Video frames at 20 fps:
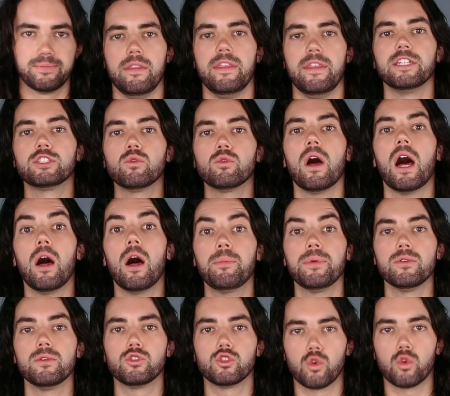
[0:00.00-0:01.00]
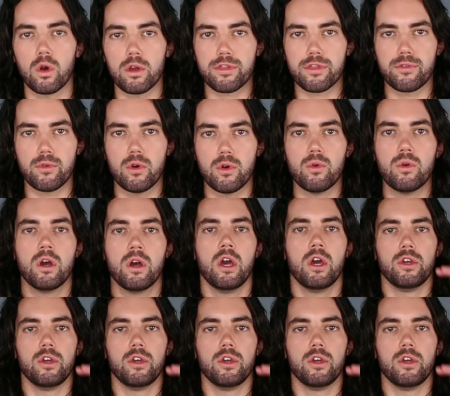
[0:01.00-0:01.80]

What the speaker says: This will help you sort through